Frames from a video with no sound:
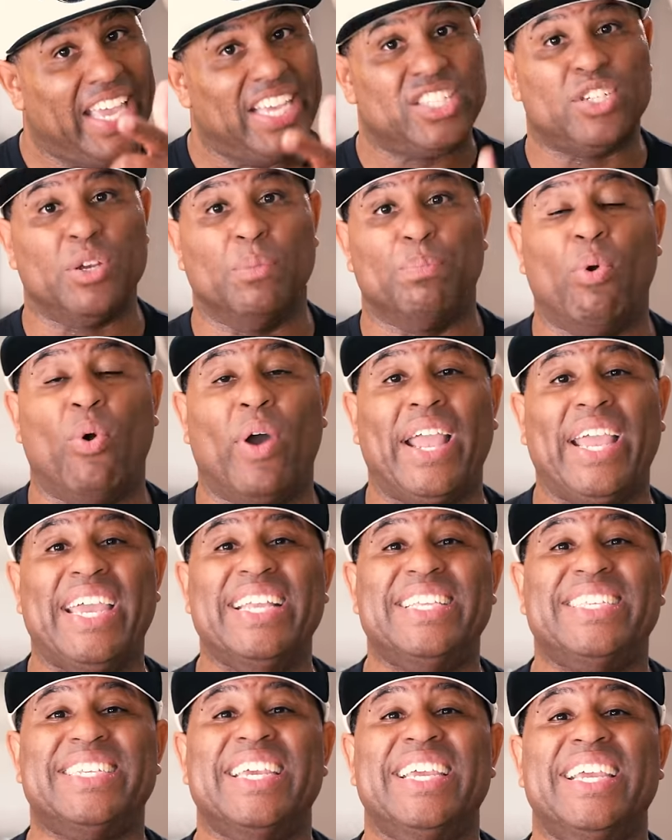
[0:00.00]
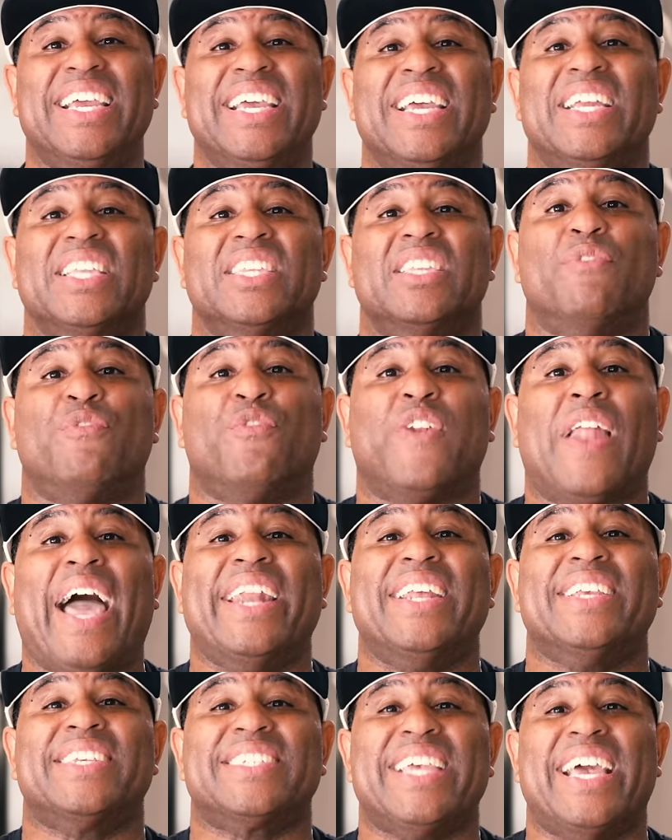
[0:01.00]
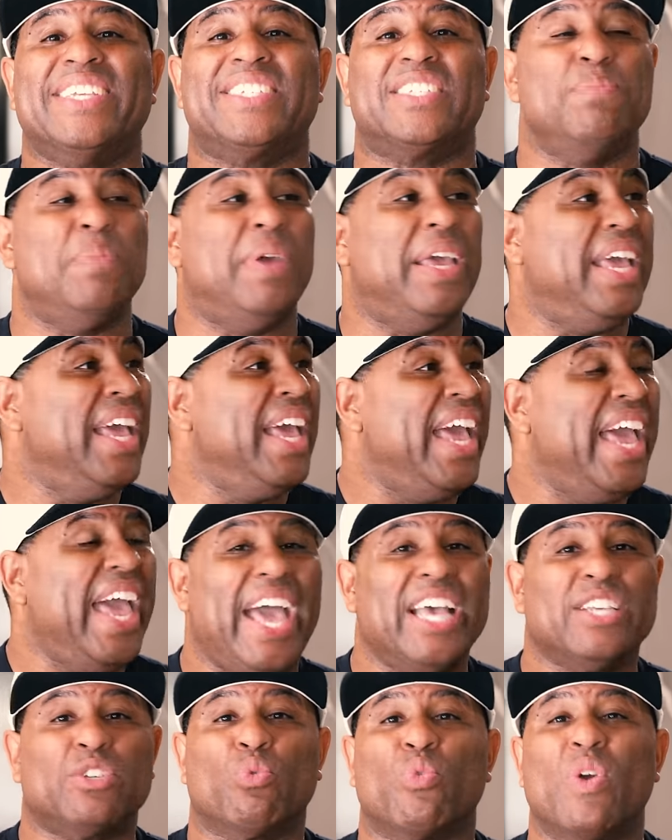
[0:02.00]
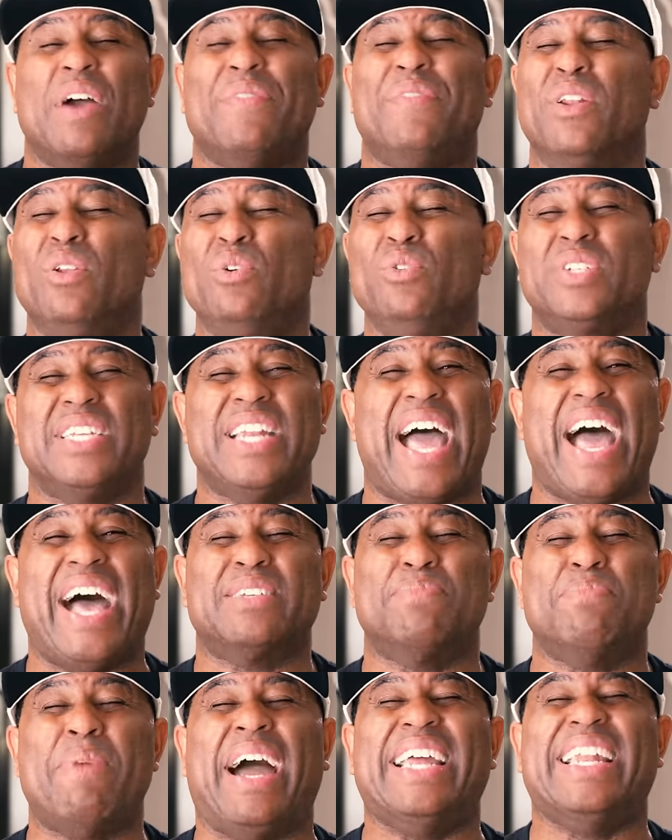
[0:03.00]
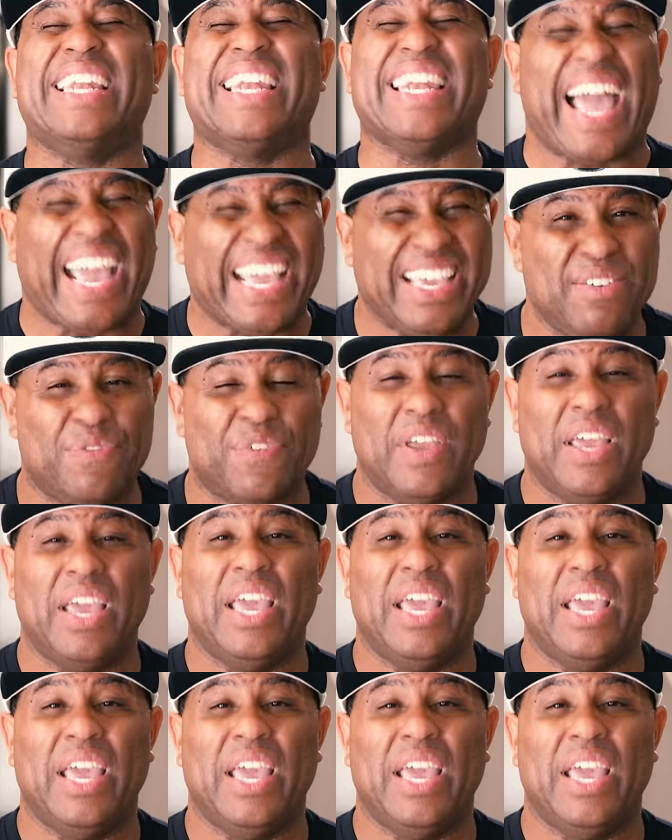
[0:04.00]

It's your boy ET. The flight assessment has revolutionized my life